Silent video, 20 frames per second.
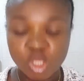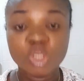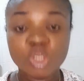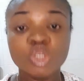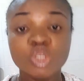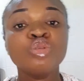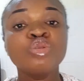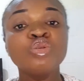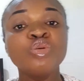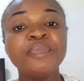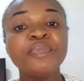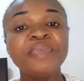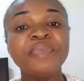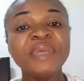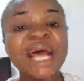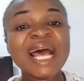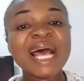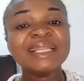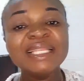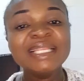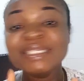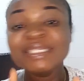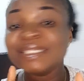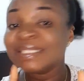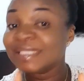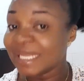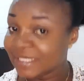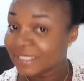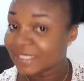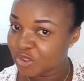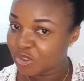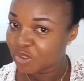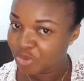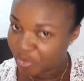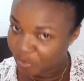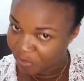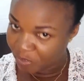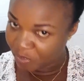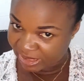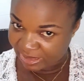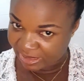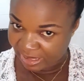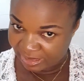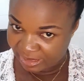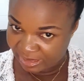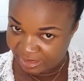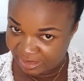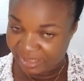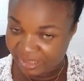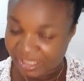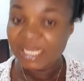should be at least 32%.